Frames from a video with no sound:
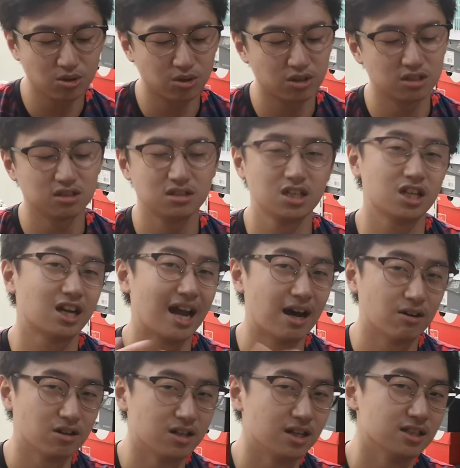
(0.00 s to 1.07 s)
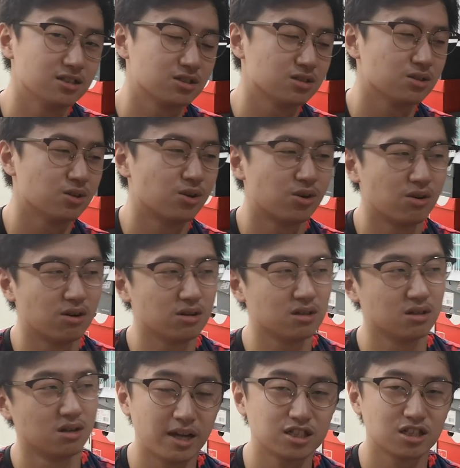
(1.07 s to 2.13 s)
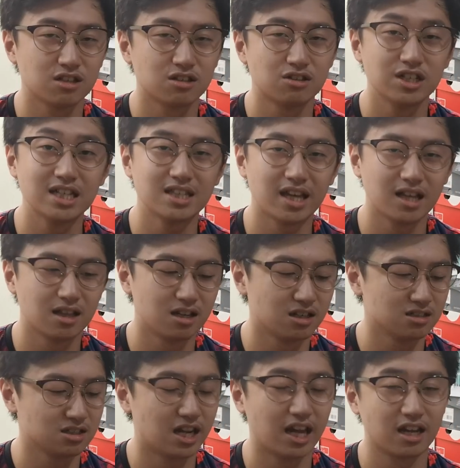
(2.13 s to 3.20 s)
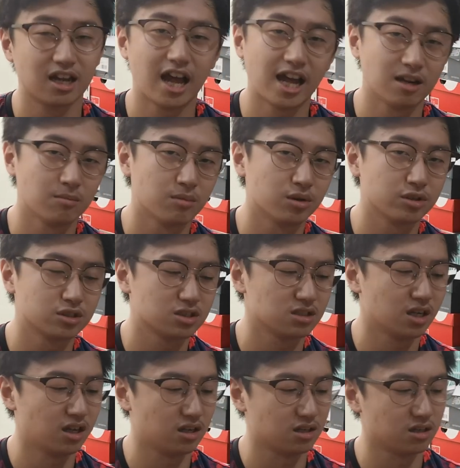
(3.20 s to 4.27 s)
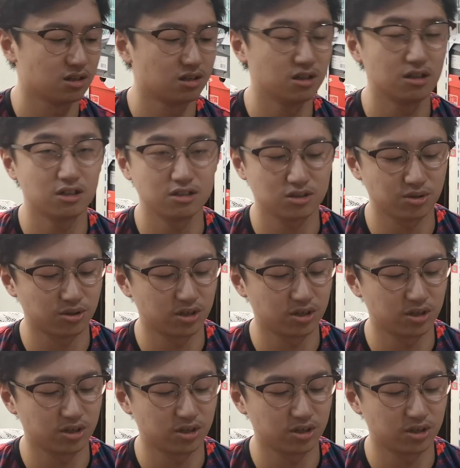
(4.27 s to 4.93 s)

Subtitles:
stores, sneaker outlets, or special retailers like Atmos and other